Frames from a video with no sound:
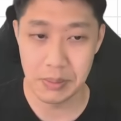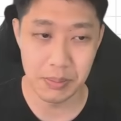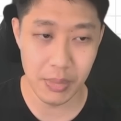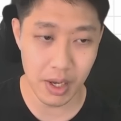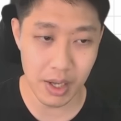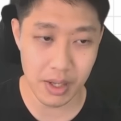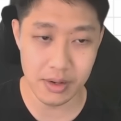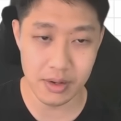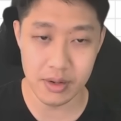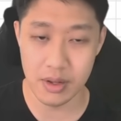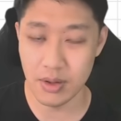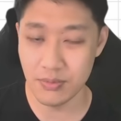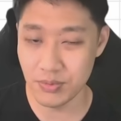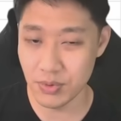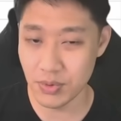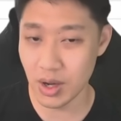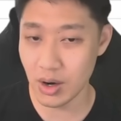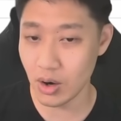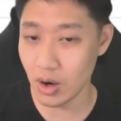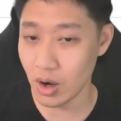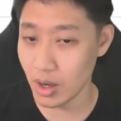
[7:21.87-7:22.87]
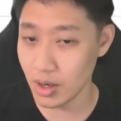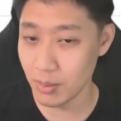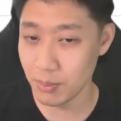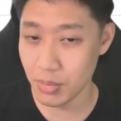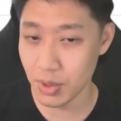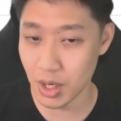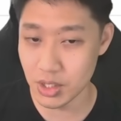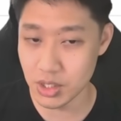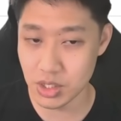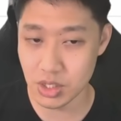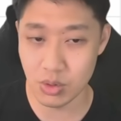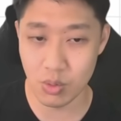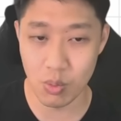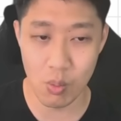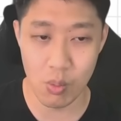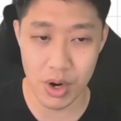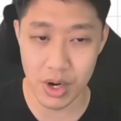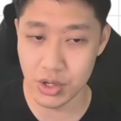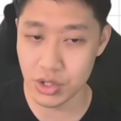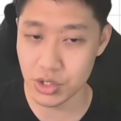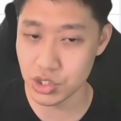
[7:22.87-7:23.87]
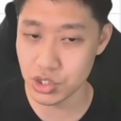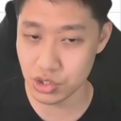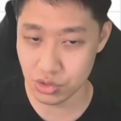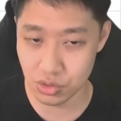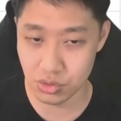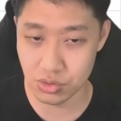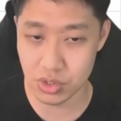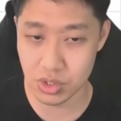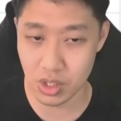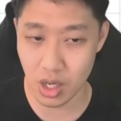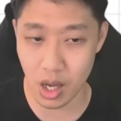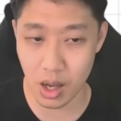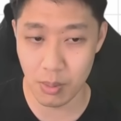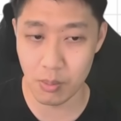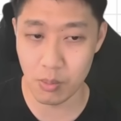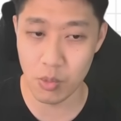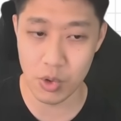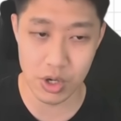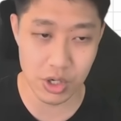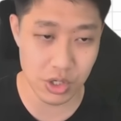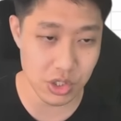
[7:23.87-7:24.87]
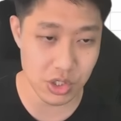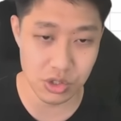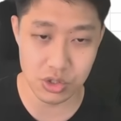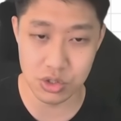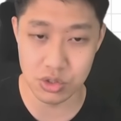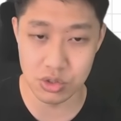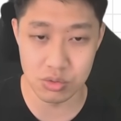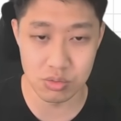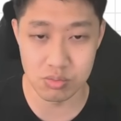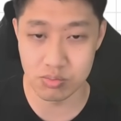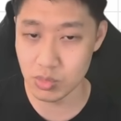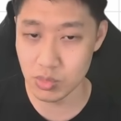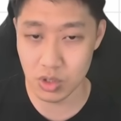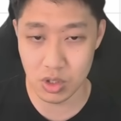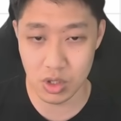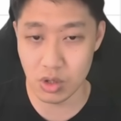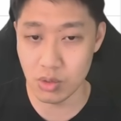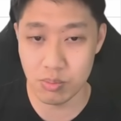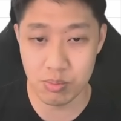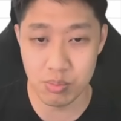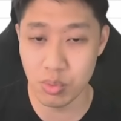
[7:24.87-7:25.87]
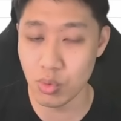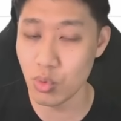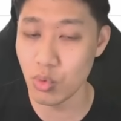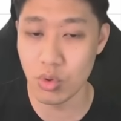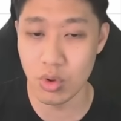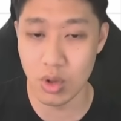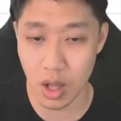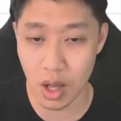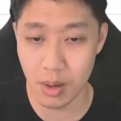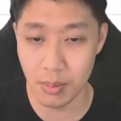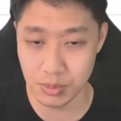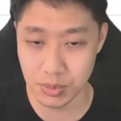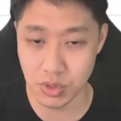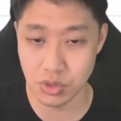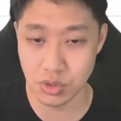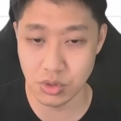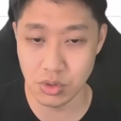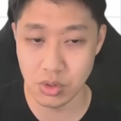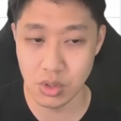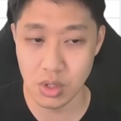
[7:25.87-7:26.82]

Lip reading: But if you get on a budget, where should you stop? Where should you, pull up to?